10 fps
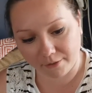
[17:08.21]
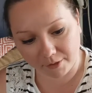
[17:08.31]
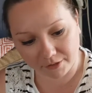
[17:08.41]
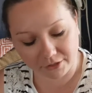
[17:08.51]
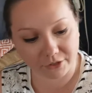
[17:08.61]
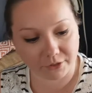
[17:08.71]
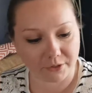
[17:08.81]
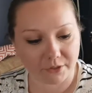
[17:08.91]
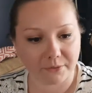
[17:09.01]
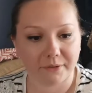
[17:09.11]
I want to show
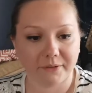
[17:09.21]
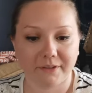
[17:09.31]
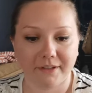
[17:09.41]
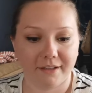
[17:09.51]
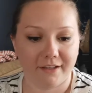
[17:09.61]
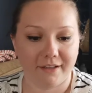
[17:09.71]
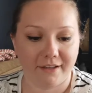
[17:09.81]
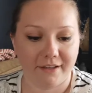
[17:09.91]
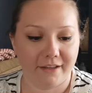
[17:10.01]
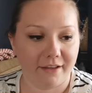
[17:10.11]
you
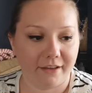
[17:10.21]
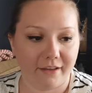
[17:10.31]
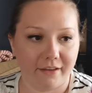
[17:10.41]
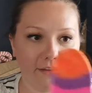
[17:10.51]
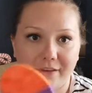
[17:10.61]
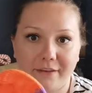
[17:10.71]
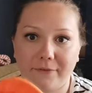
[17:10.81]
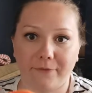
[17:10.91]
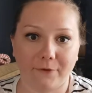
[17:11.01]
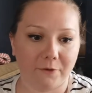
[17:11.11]
the
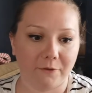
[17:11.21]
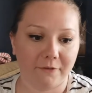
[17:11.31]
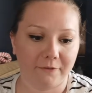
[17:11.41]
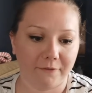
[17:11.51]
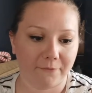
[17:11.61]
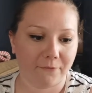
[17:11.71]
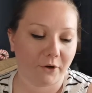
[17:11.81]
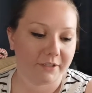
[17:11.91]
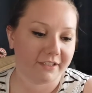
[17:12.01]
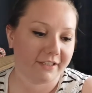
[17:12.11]
full
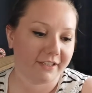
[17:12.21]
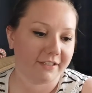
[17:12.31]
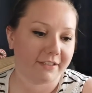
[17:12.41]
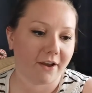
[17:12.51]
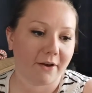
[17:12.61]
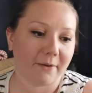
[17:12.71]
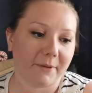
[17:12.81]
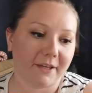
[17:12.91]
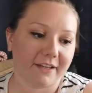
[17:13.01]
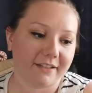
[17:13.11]
force of this sock
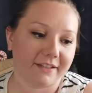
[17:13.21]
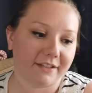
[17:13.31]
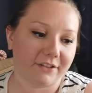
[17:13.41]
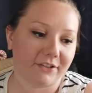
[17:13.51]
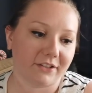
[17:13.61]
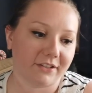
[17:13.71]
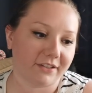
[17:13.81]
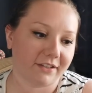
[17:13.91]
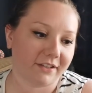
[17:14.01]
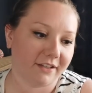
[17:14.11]
because it is
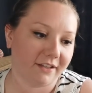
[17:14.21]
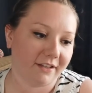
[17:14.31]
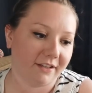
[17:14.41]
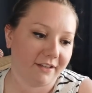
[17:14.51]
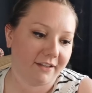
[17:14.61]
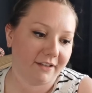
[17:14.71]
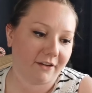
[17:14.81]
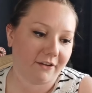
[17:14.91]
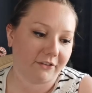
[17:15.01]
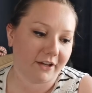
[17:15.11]
just
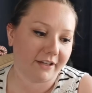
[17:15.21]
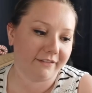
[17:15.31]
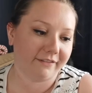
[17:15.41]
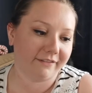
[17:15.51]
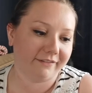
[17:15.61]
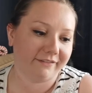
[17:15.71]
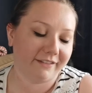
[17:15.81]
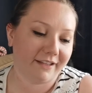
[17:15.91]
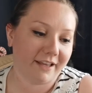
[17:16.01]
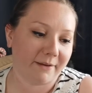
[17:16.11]
a lot,
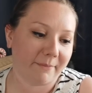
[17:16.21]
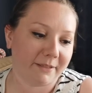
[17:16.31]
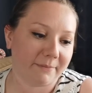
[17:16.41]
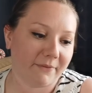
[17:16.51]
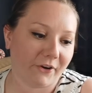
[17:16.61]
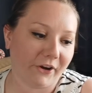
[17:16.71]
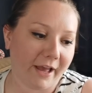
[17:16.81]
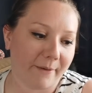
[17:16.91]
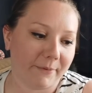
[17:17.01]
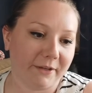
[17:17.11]
and it makes me very
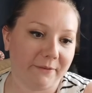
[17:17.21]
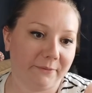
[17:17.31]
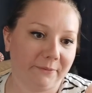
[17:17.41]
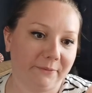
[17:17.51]
happy